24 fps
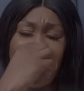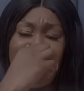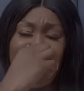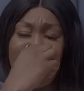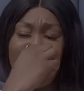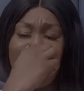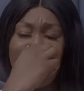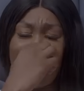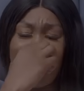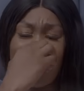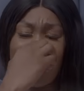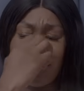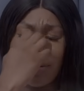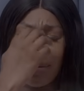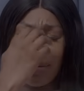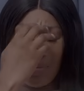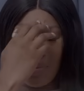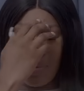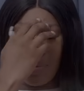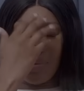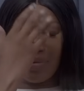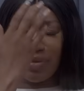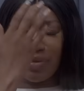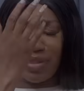can't.
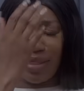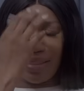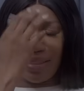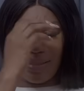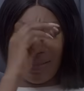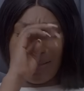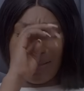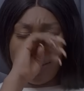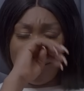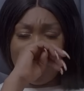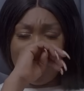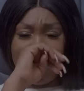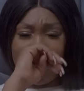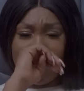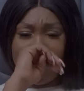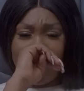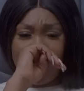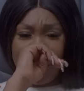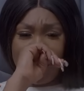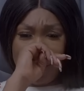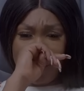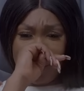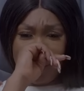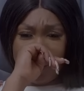What was I
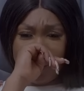thinking?